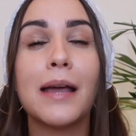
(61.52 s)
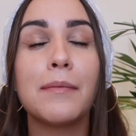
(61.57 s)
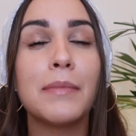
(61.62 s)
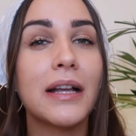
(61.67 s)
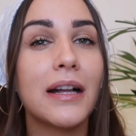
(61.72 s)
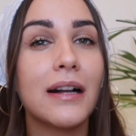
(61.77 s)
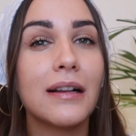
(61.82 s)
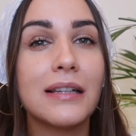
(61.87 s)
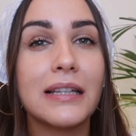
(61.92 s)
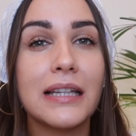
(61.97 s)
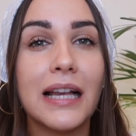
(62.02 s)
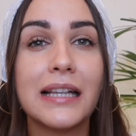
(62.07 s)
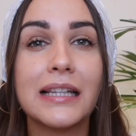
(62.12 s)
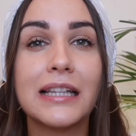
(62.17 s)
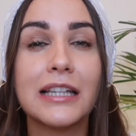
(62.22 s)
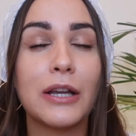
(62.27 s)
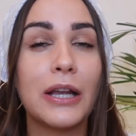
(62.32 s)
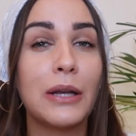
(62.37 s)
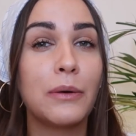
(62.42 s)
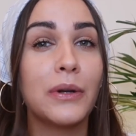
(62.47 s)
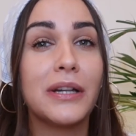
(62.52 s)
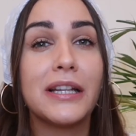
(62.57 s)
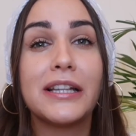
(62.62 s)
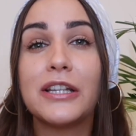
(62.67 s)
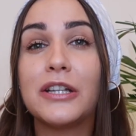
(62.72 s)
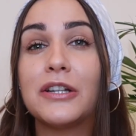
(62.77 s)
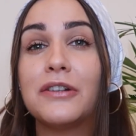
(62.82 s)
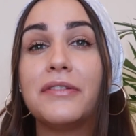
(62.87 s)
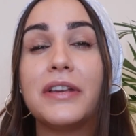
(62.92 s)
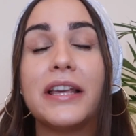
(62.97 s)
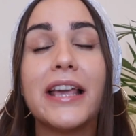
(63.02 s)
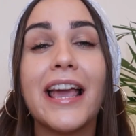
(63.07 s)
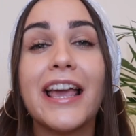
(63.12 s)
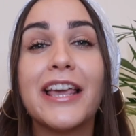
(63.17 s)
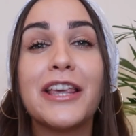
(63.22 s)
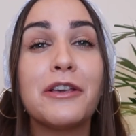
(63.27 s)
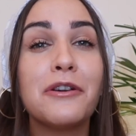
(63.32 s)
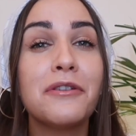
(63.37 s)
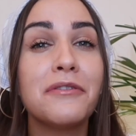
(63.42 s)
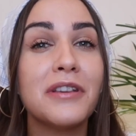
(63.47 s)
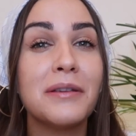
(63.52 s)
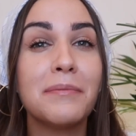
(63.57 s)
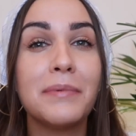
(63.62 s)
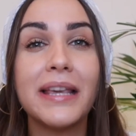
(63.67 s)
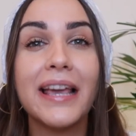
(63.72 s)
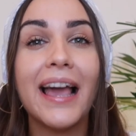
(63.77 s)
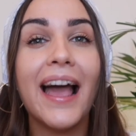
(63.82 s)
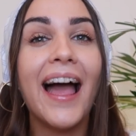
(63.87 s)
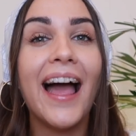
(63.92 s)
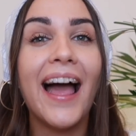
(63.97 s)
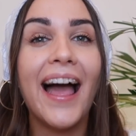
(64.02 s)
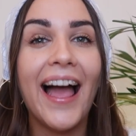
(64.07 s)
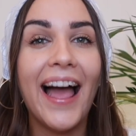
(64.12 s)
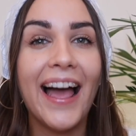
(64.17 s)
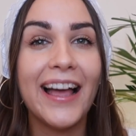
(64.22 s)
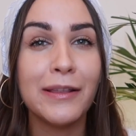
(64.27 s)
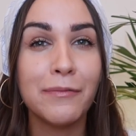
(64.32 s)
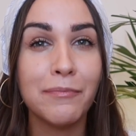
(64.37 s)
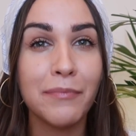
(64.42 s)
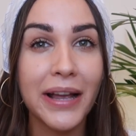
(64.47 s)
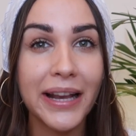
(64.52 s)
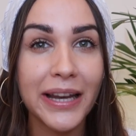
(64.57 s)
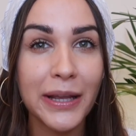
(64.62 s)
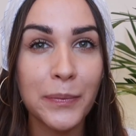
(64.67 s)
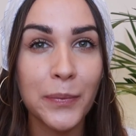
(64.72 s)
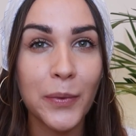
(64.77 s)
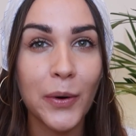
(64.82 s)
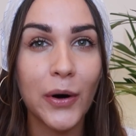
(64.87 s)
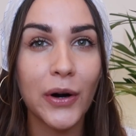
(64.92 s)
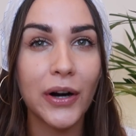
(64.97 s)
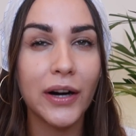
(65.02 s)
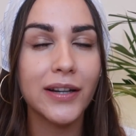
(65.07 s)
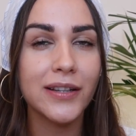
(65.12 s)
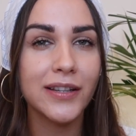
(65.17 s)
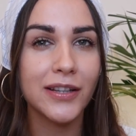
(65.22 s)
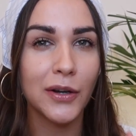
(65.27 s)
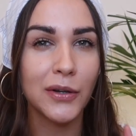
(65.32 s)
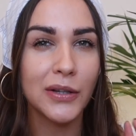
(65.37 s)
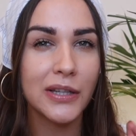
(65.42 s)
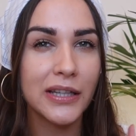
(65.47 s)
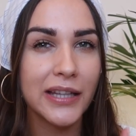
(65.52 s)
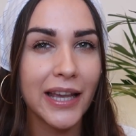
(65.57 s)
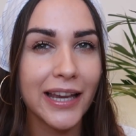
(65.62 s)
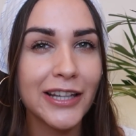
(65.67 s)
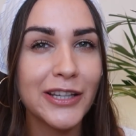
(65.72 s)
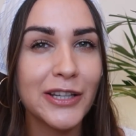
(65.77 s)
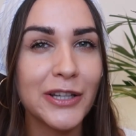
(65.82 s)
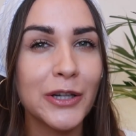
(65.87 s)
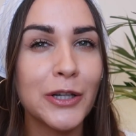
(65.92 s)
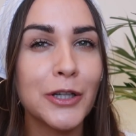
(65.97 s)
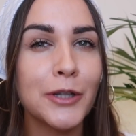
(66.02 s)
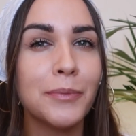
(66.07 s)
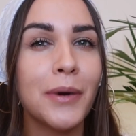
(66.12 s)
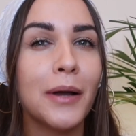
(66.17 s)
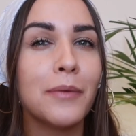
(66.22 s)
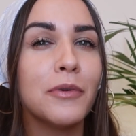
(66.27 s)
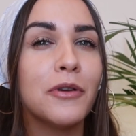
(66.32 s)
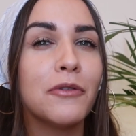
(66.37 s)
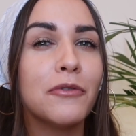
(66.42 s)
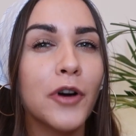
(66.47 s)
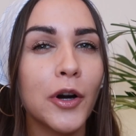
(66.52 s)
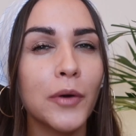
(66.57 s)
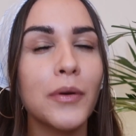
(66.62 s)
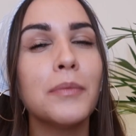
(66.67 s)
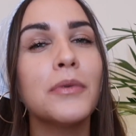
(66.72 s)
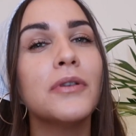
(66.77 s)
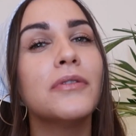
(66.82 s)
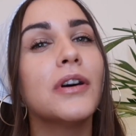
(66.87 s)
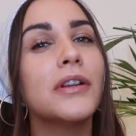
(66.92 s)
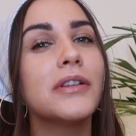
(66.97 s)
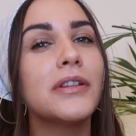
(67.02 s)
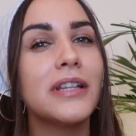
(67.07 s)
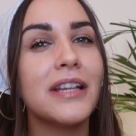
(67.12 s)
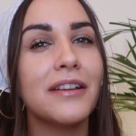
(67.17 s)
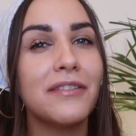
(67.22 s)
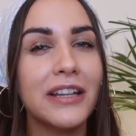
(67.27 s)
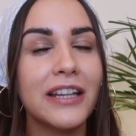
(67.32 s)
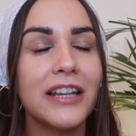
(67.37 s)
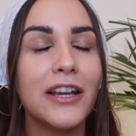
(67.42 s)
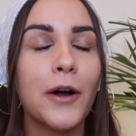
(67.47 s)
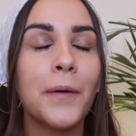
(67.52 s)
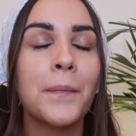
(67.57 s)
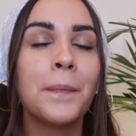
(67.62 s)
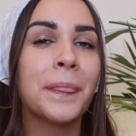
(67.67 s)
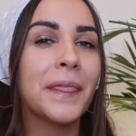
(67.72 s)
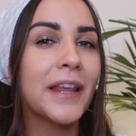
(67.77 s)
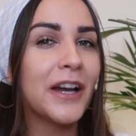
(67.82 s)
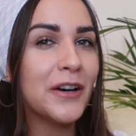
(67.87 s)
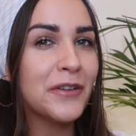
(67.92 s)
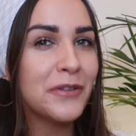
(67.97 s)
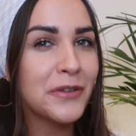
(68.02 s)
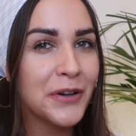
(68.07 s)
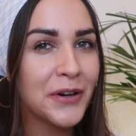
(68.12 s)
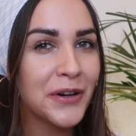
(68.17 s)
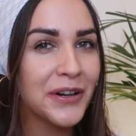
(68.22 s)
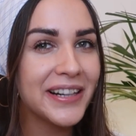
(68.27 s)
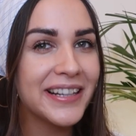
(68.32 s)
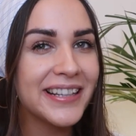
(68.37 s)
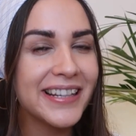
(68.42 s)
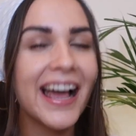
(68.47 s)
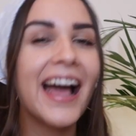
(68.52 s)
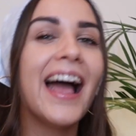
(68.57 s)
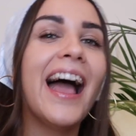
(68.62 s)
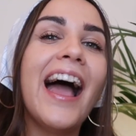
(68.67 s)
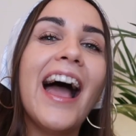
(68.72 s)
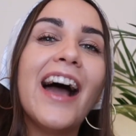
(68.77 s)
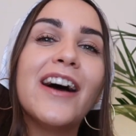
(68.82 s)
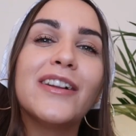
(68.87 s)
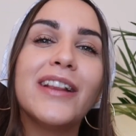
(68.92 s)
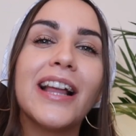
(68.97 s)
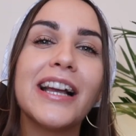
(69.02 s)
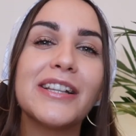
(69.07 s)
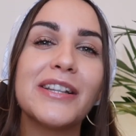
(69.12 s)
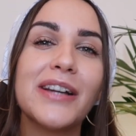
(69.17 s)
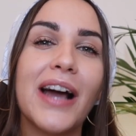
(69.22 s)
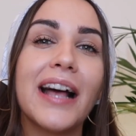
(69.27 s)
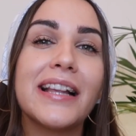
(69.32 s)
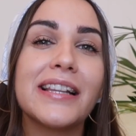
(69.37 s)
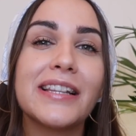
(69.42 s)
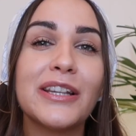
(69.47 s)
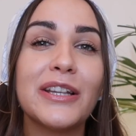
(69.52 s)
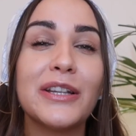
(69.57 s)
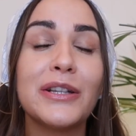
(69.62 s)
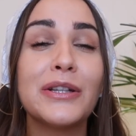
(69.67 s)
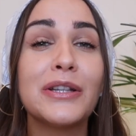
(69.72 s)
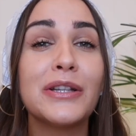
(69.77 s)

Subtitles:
chemical sunscreen, what is UVA, UVB, and many more. So stay tuned. But before we move on to the video, of course, I would like to ask you